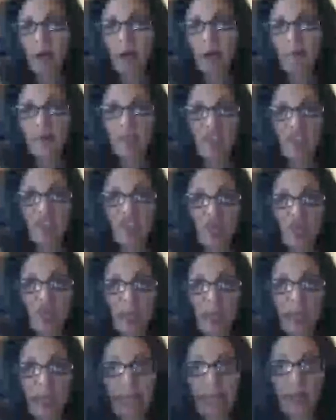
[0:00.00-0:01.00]
I'm going to start
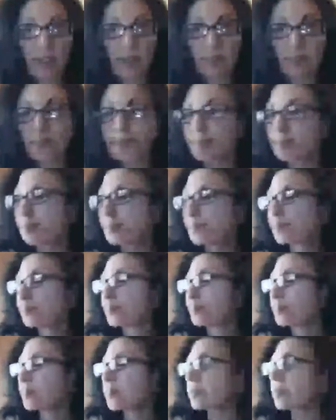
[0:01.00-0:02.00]
anyhow.
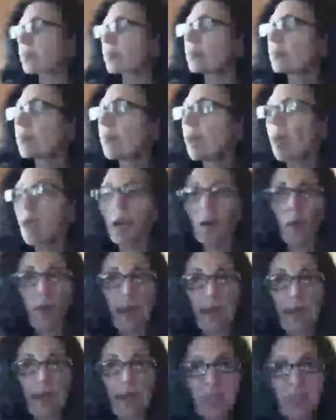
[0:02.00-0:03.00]
I'll
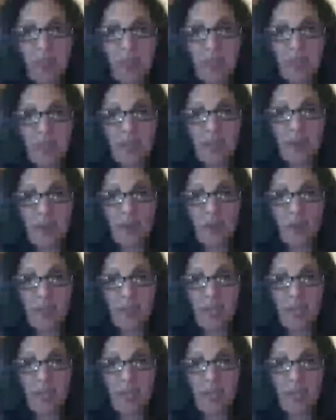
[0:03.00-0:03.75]
wait a little bit, see if anyone's